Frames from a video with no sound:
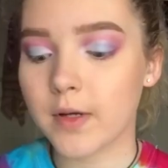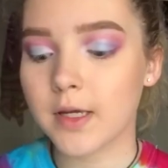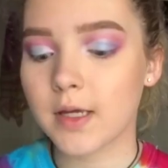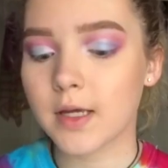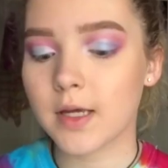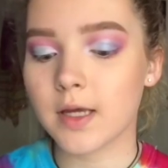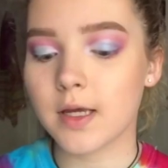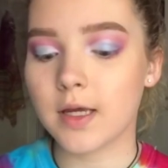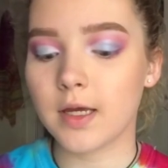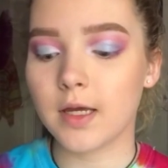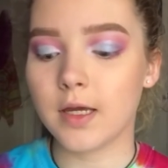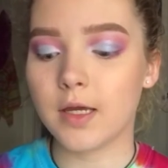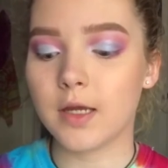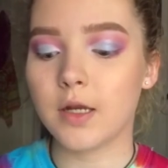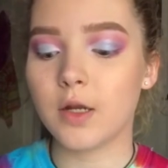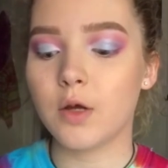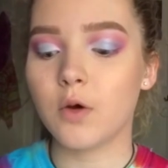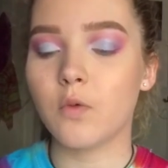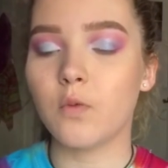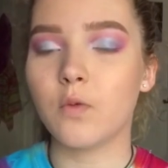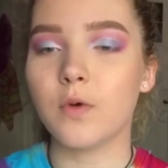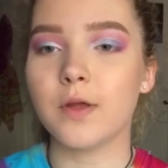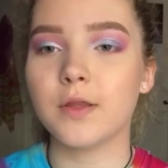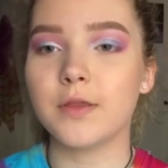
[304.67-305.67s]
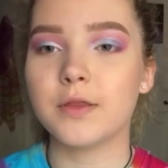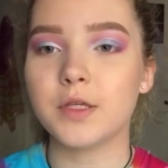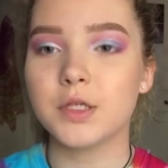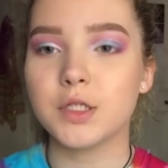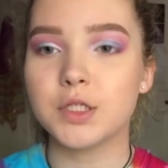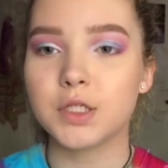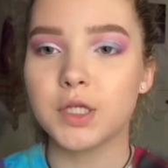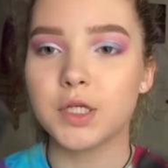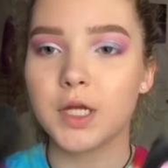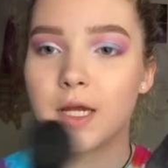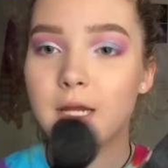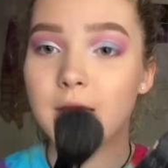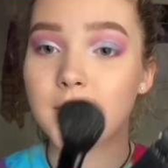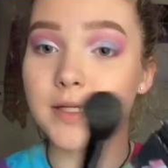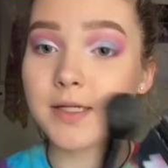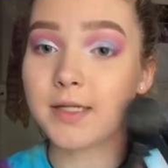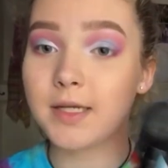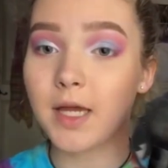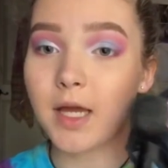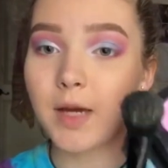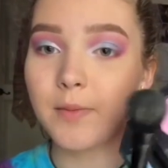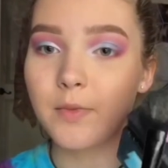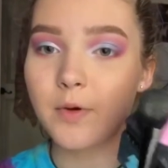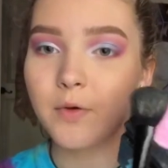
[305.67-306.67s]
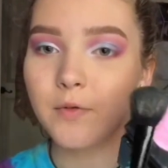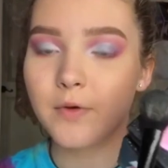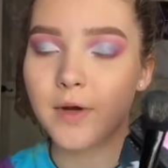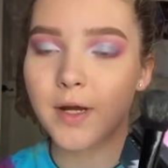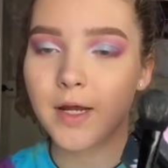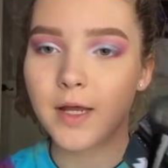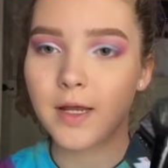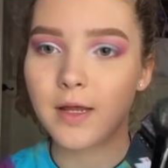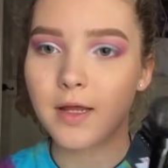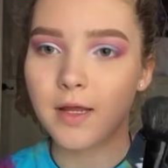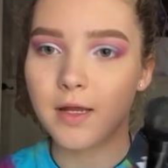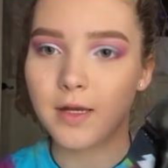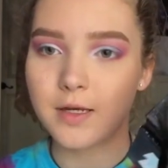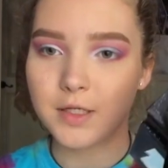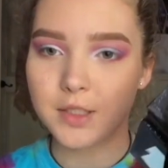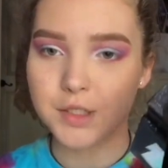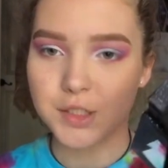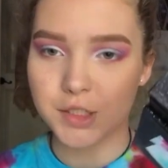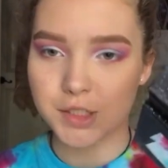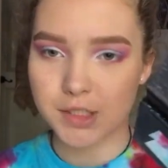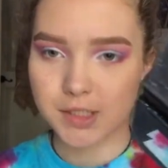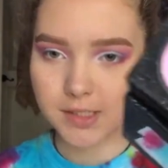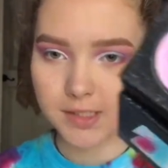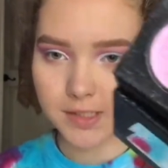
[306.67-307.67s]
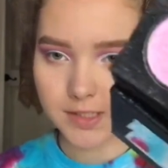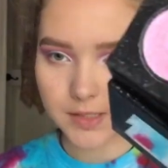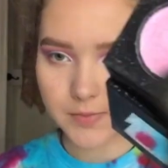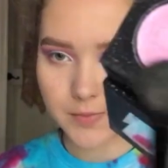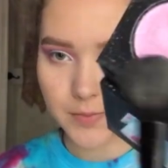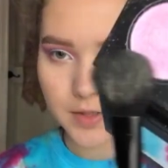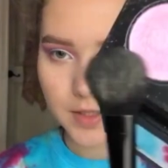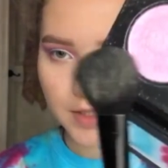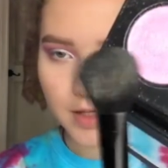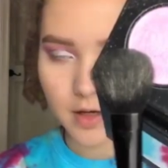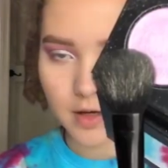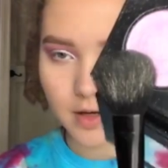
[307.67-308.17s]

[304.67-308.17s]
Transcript: Going in with the shade Gamma Ray, and it's just this pink